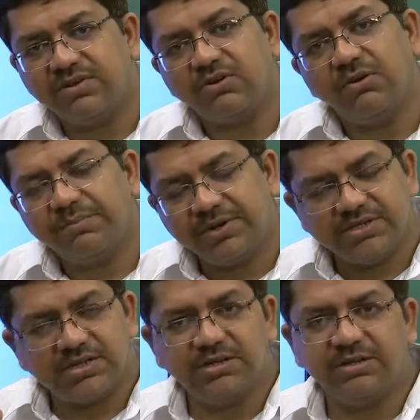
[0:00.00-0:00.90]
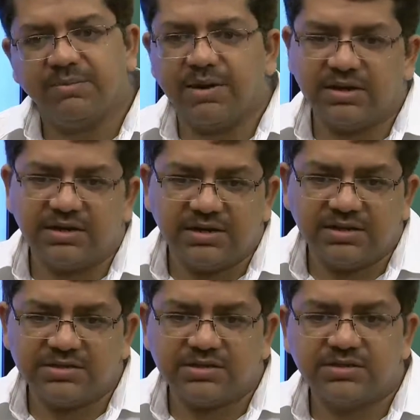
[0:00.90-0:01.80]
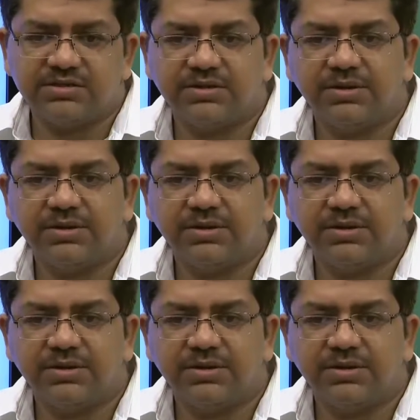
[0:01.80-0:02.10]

the competition in the market is this